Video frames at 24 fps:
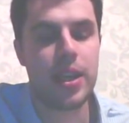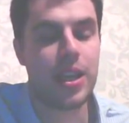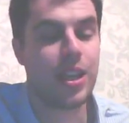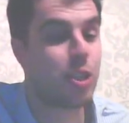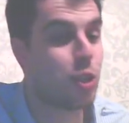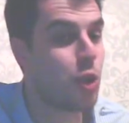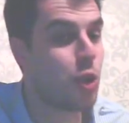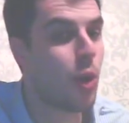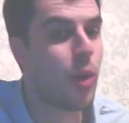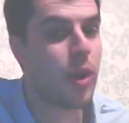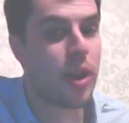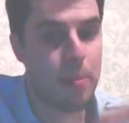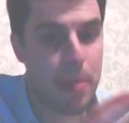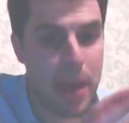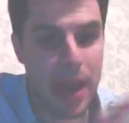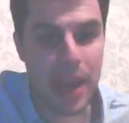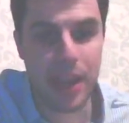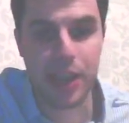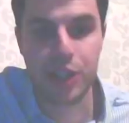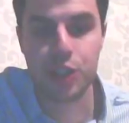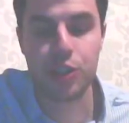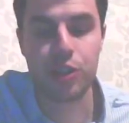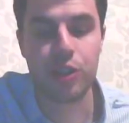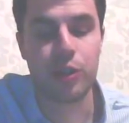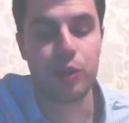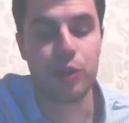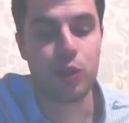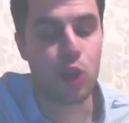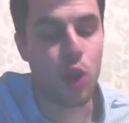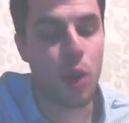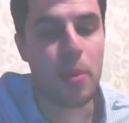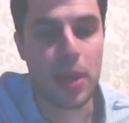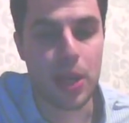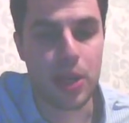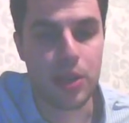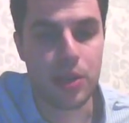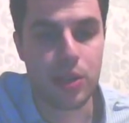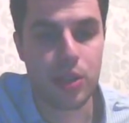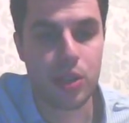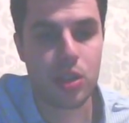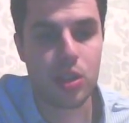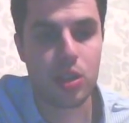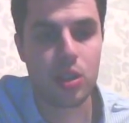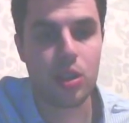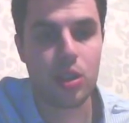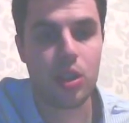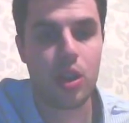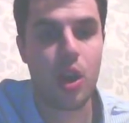is not the picture of
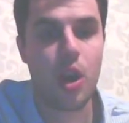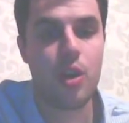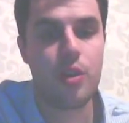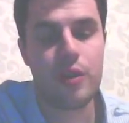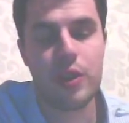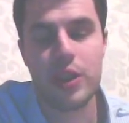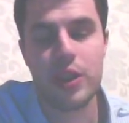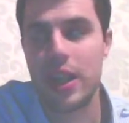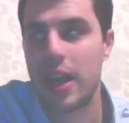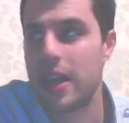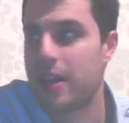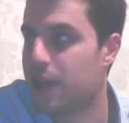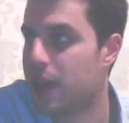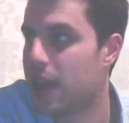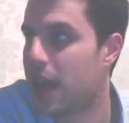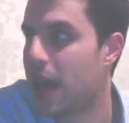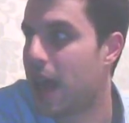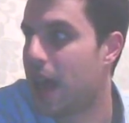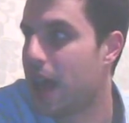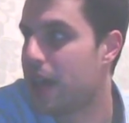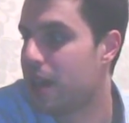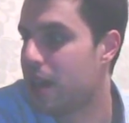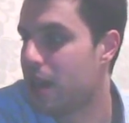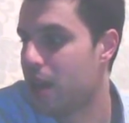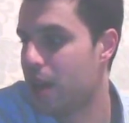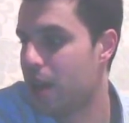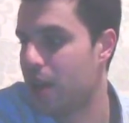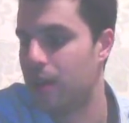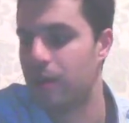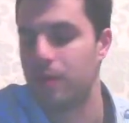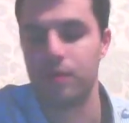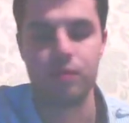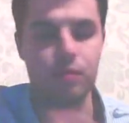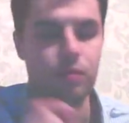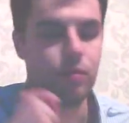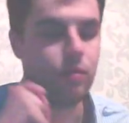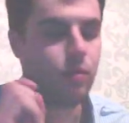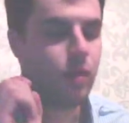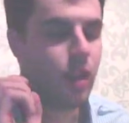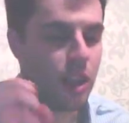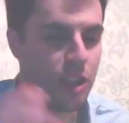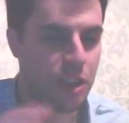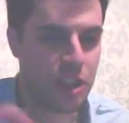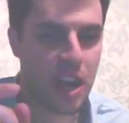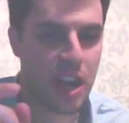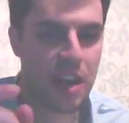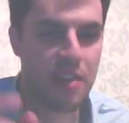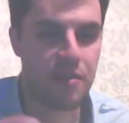dominance over David Haye
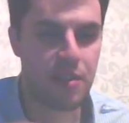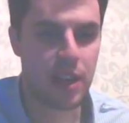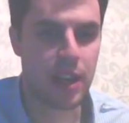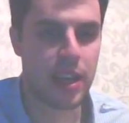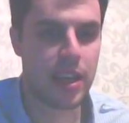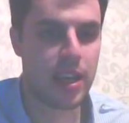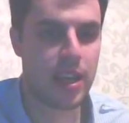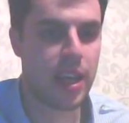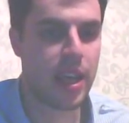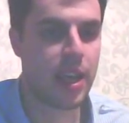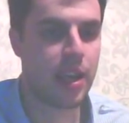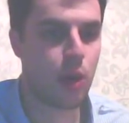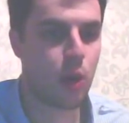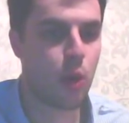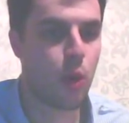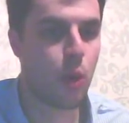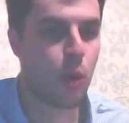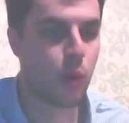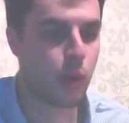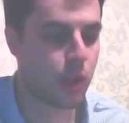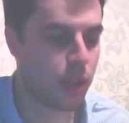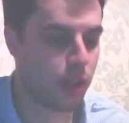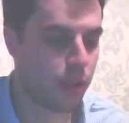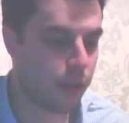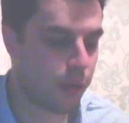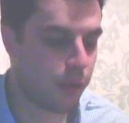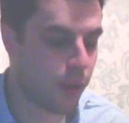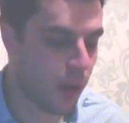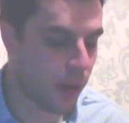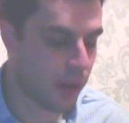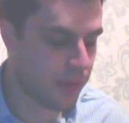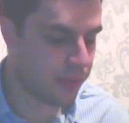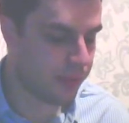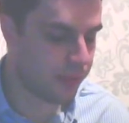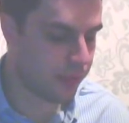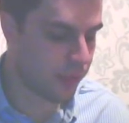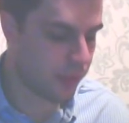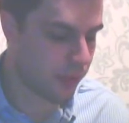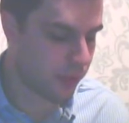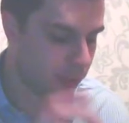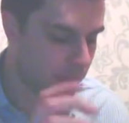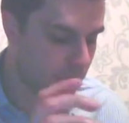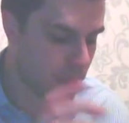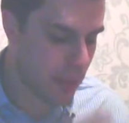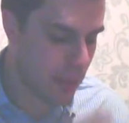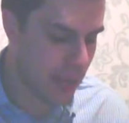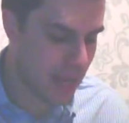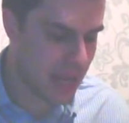generally in the course of the fight.
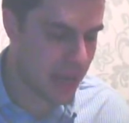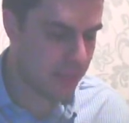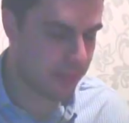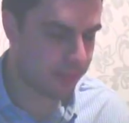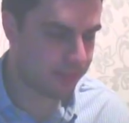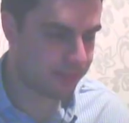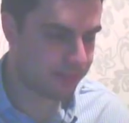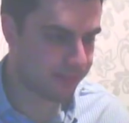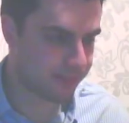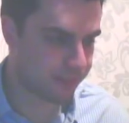For me,